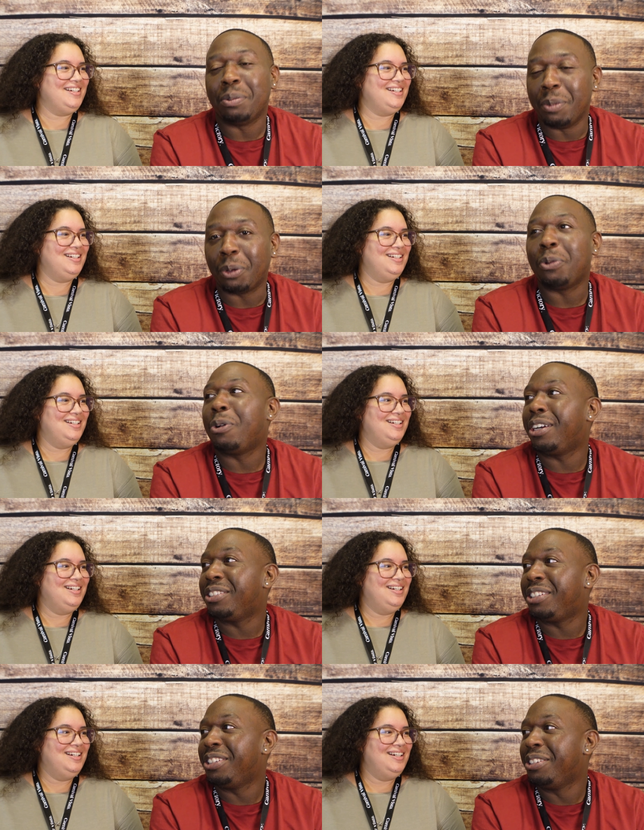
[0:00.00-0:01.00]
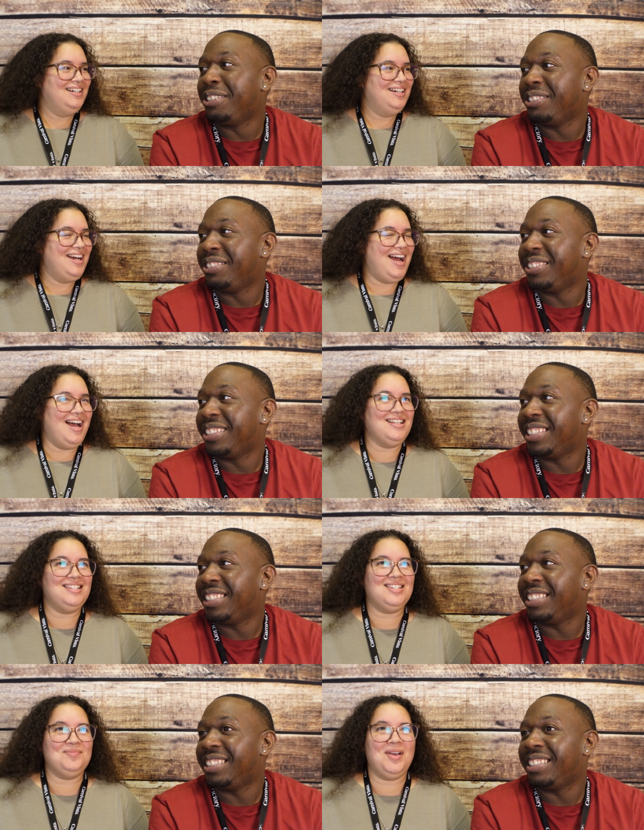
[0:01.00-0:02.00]
Speaker 1: smell the rockets
Speaker 2: I
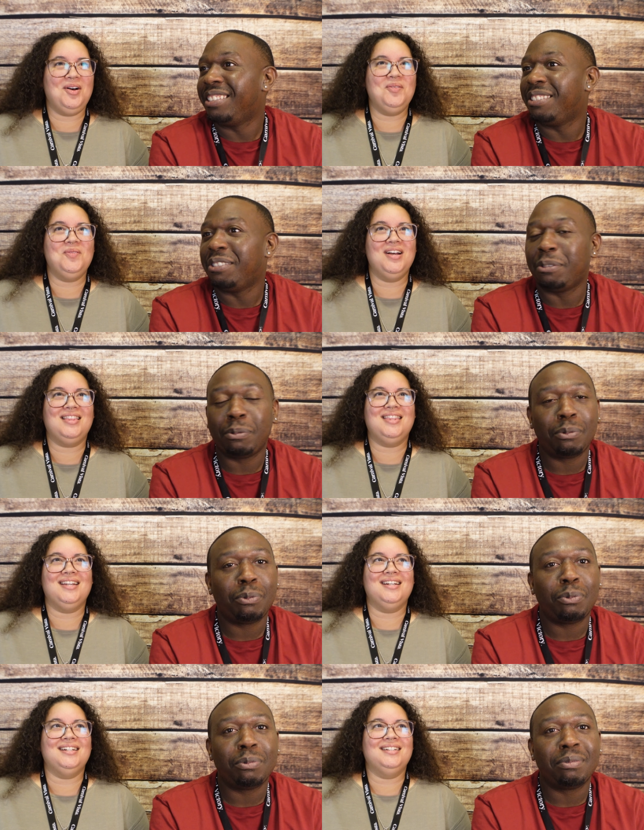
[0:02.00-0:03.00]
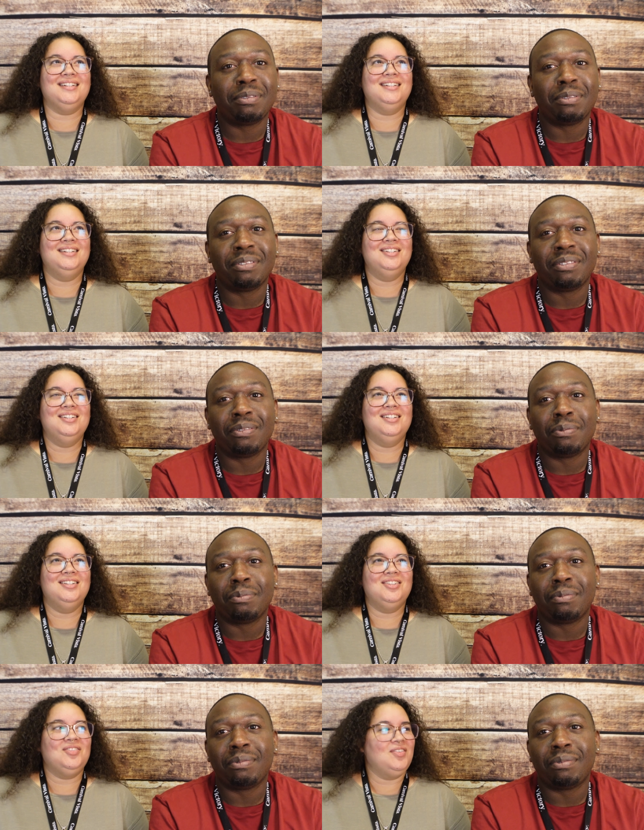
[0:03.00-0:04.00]
smell what the
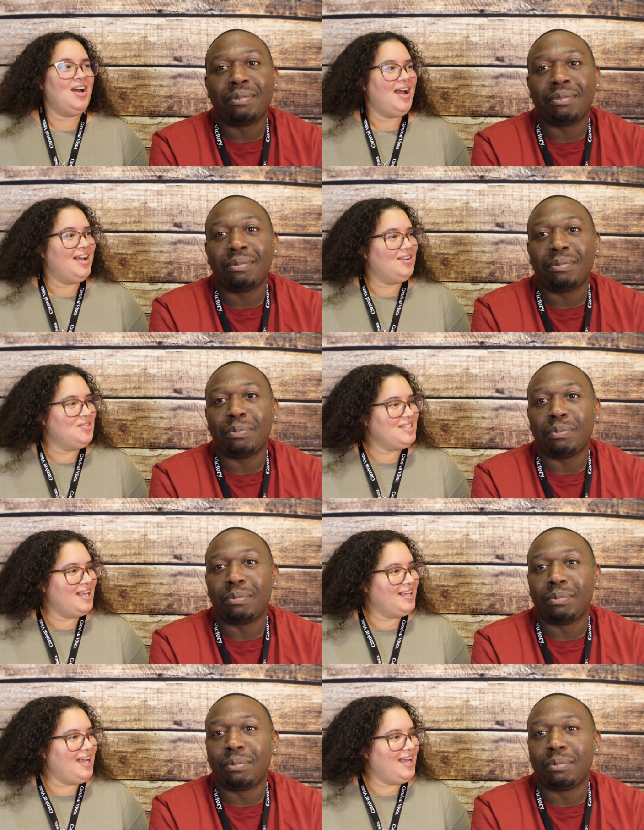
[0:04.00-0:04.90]
what's that